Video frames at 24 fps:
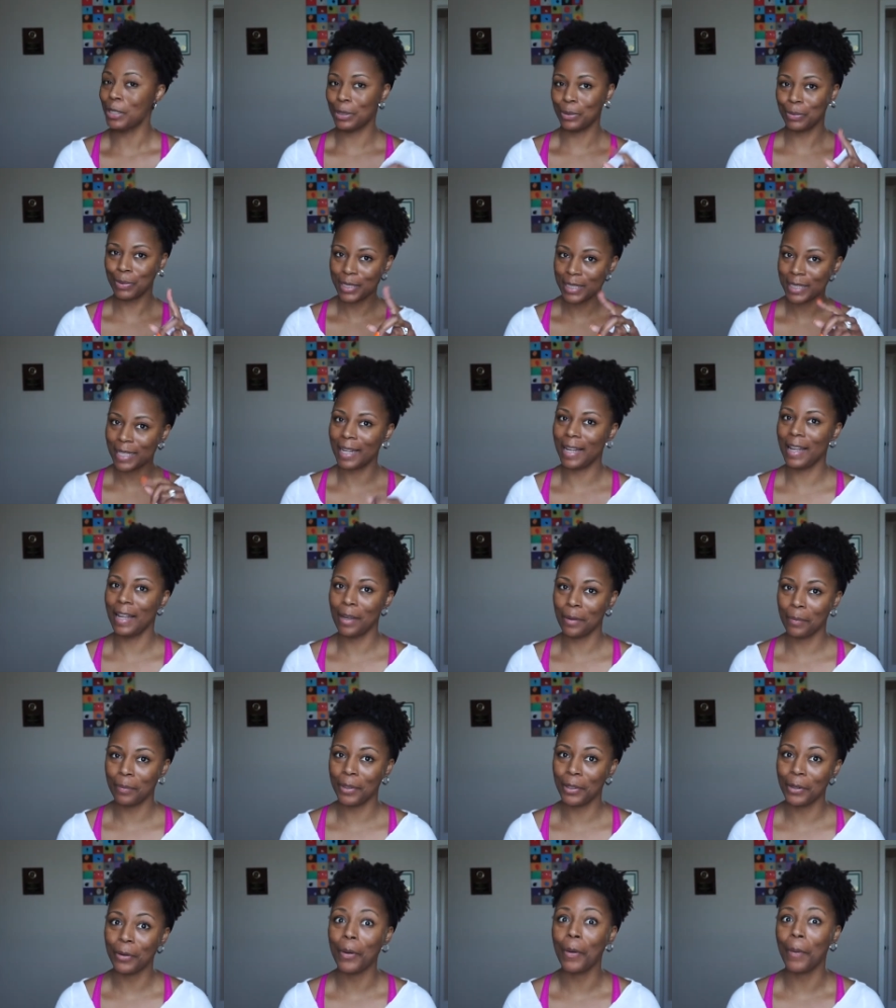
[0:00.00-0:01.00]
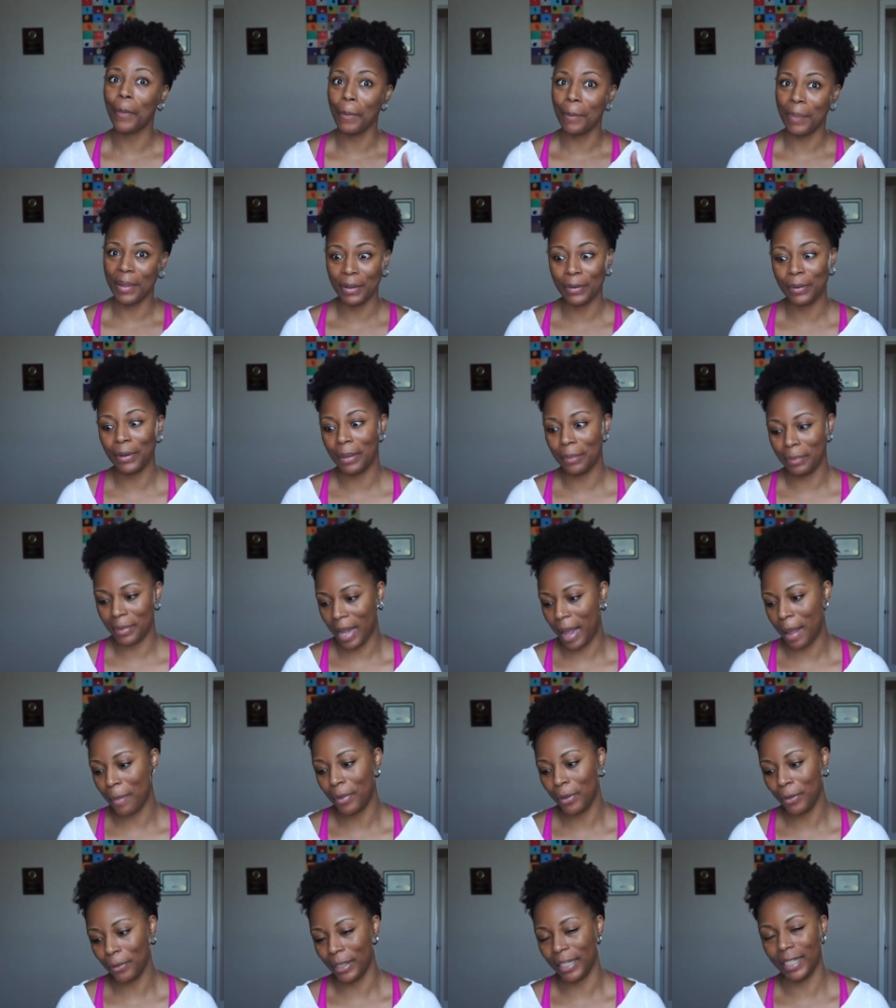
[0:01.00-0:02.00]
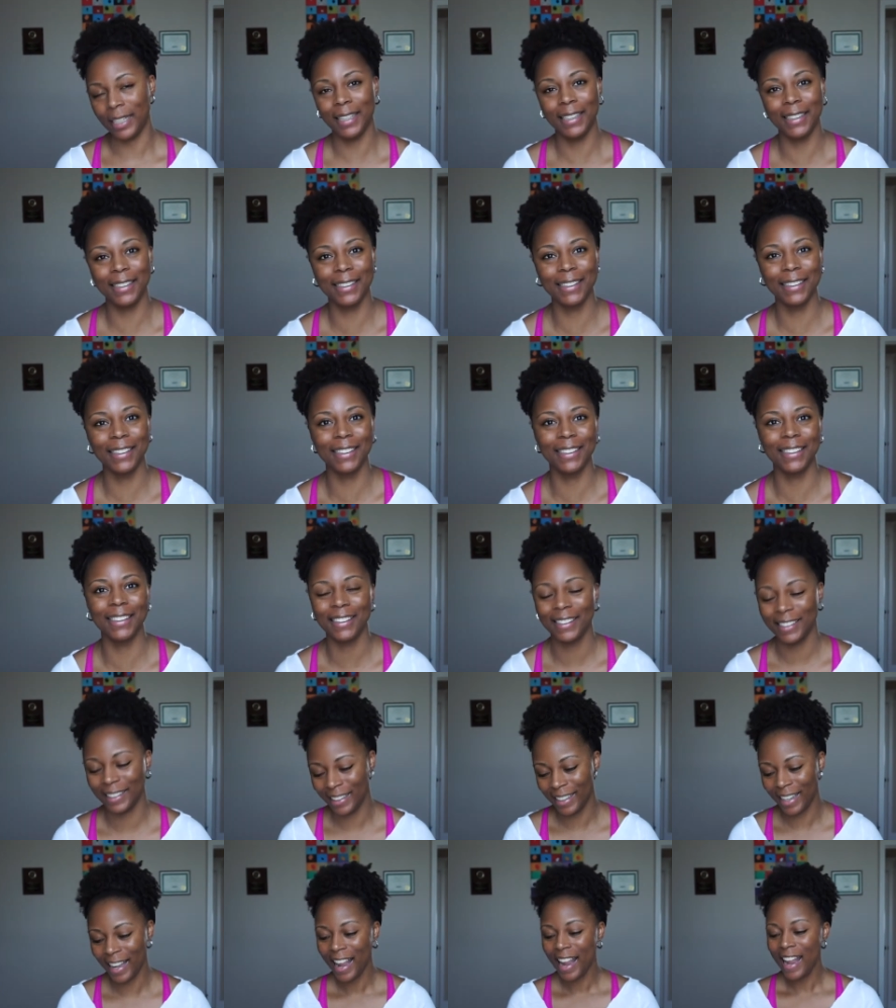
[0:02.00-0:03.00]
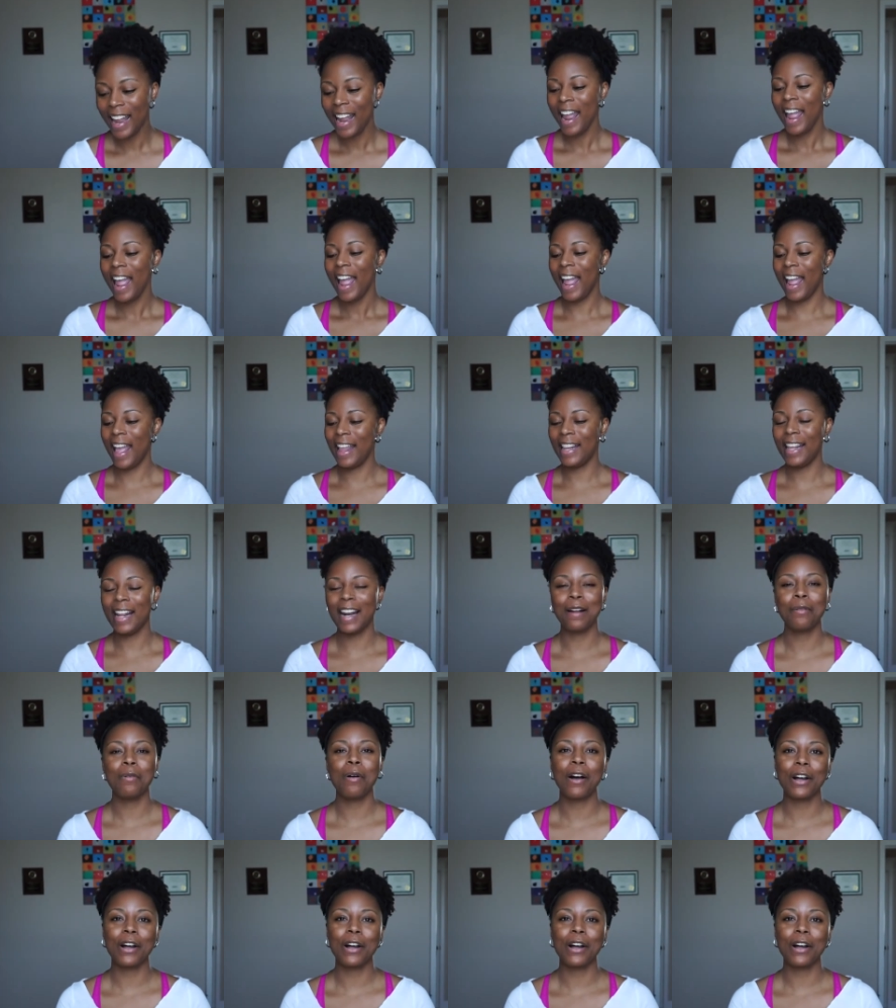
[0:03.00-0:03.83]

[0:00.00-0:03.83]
was gonna help you build up that booty. And then I'm